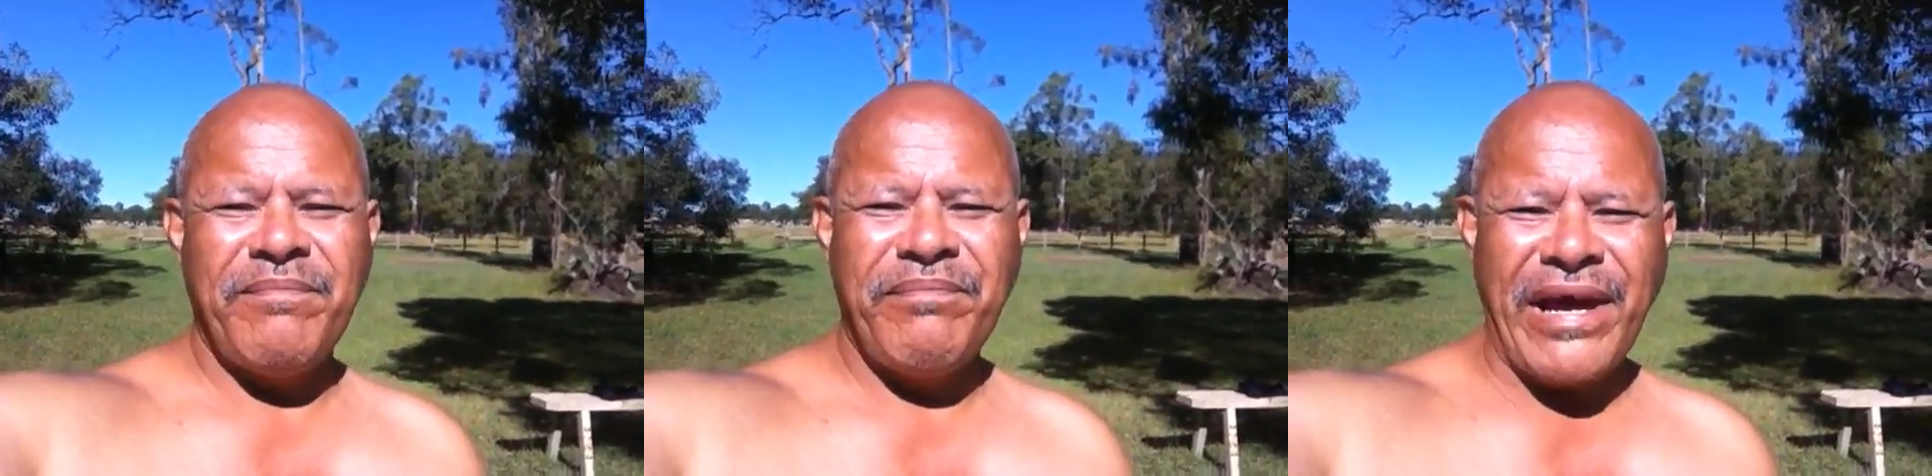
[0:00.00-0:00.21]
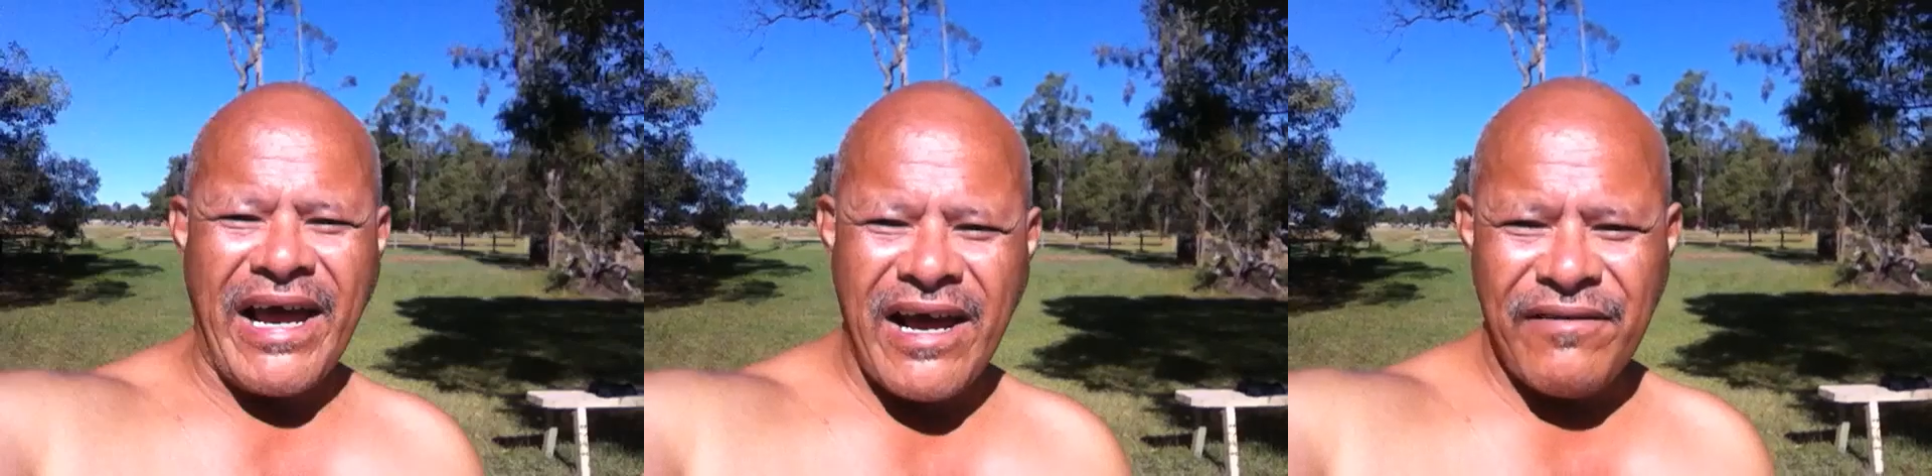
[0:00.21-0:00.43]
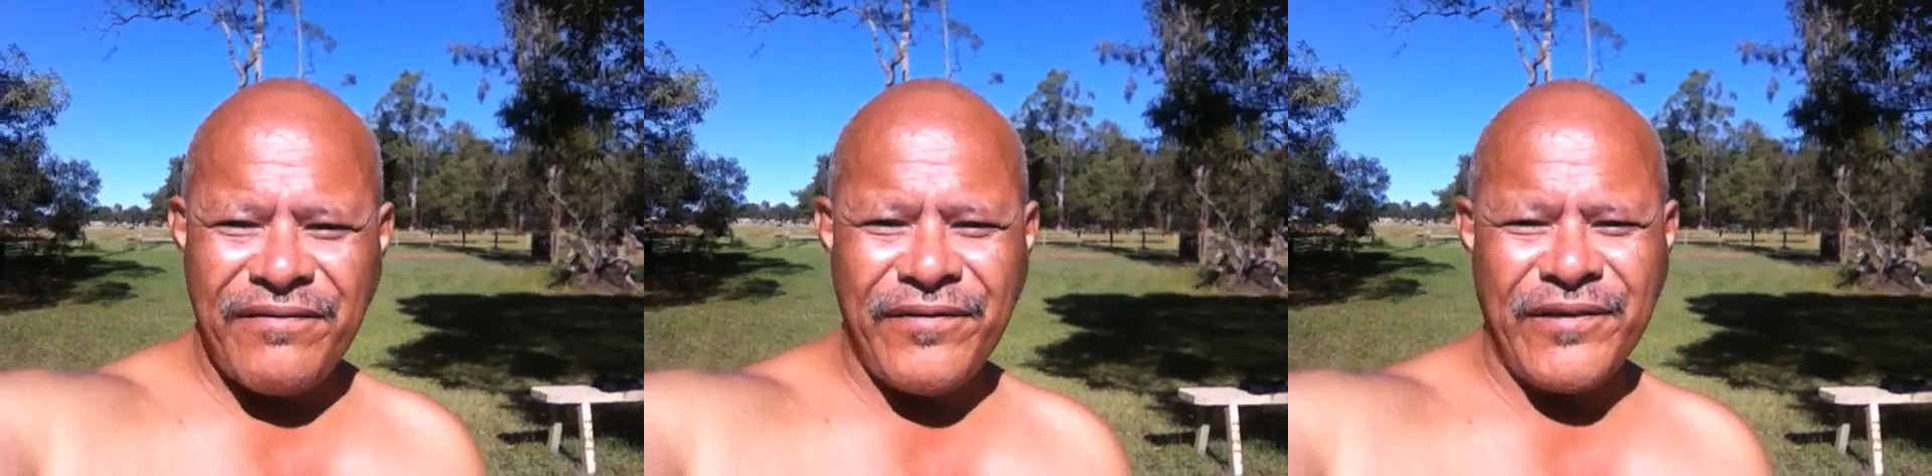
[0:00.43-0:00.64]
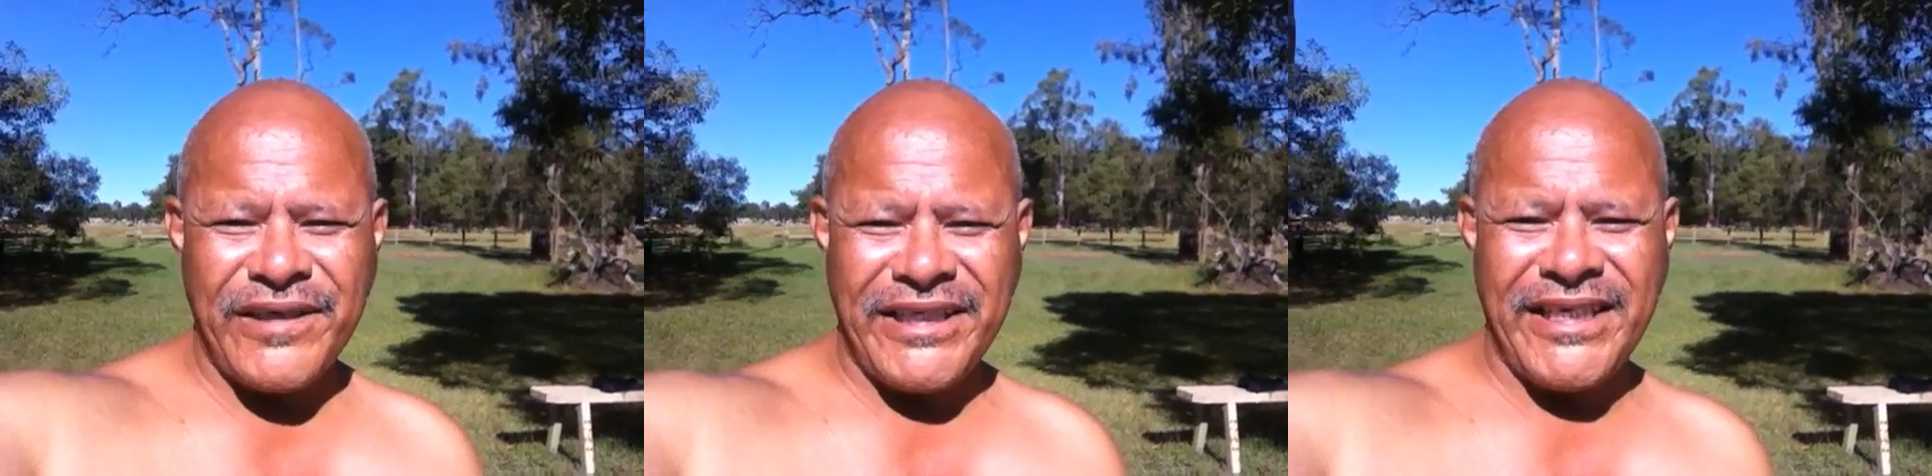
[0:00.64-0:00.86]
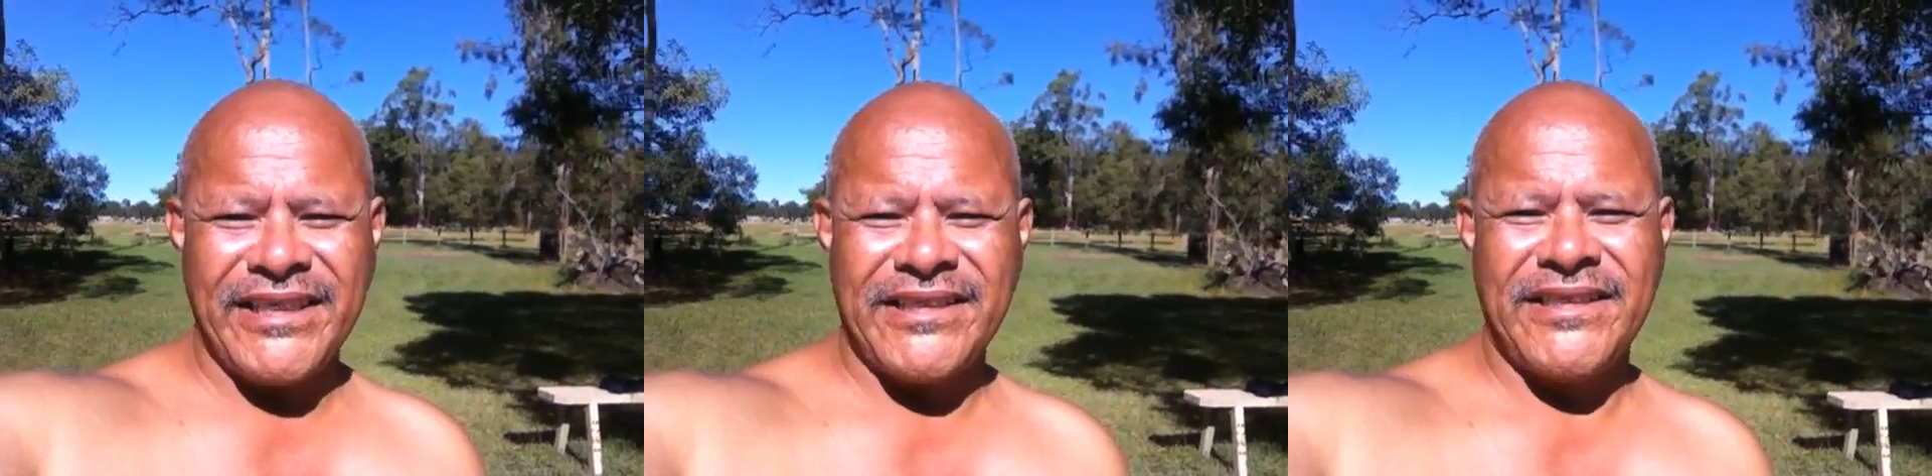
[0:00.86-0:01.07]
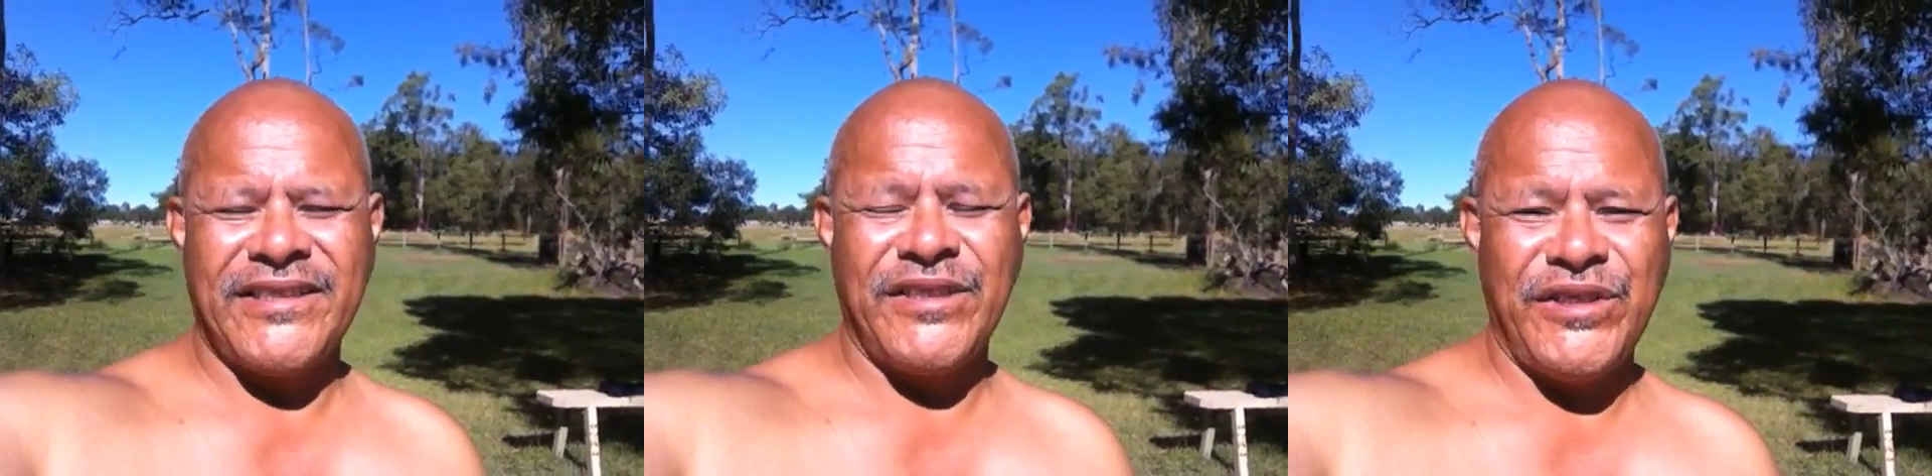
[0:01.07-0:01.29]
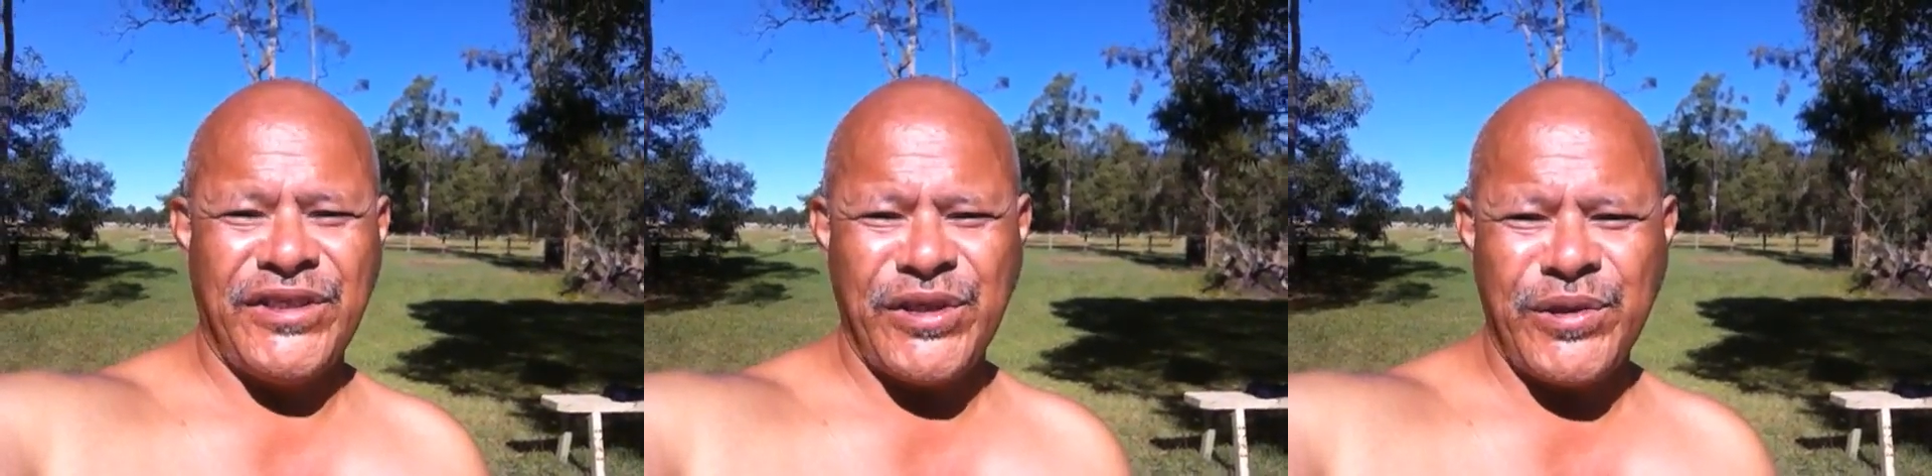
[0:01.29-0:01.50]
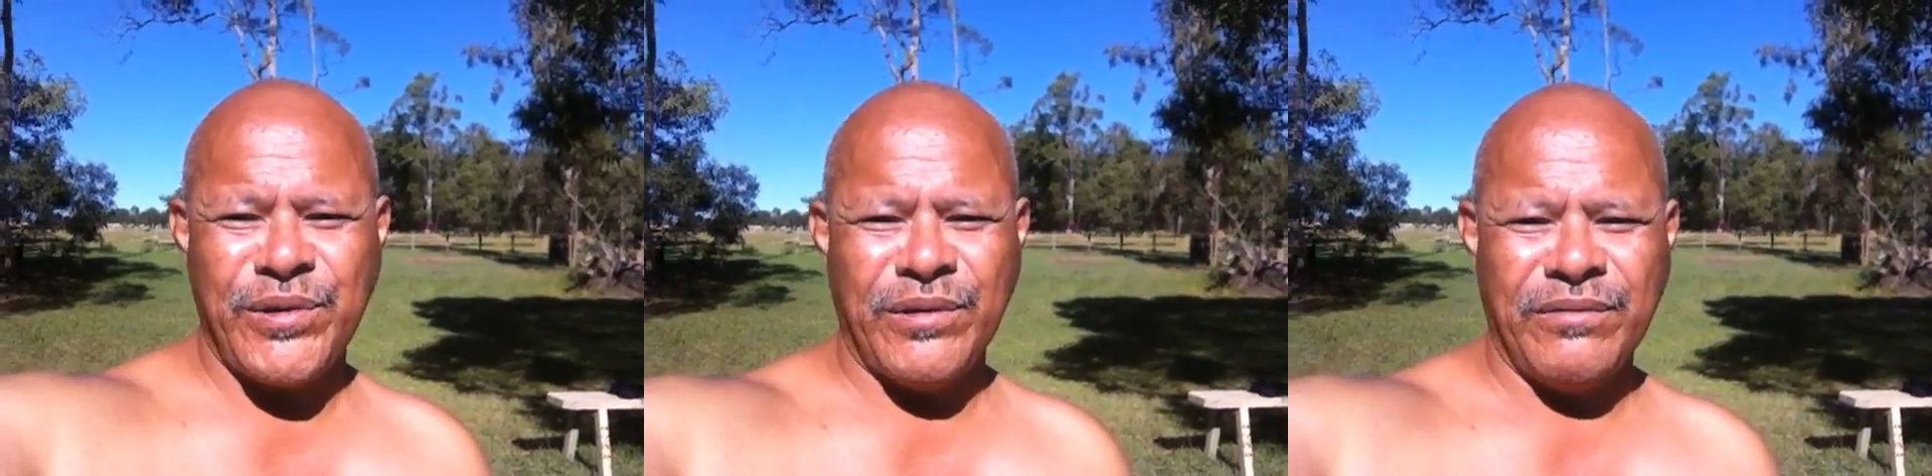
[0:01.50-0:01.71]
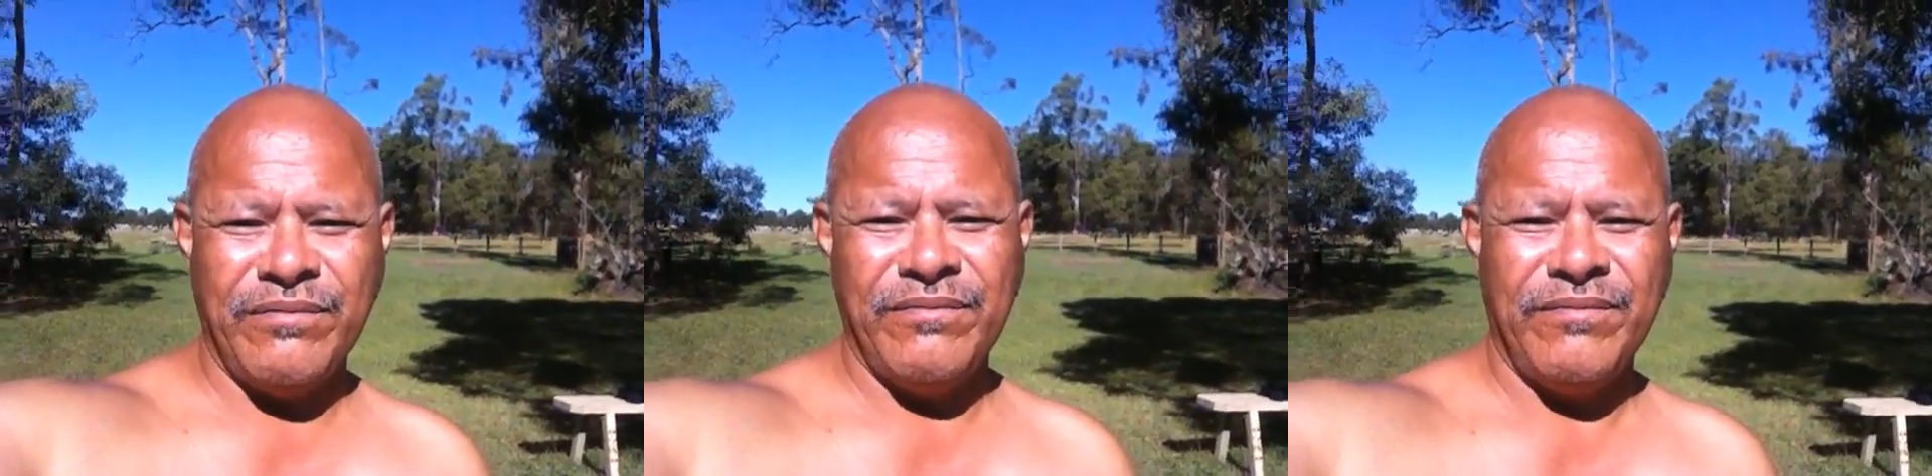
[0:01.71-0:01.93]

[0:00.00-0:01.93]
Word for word: a powerful yes to you.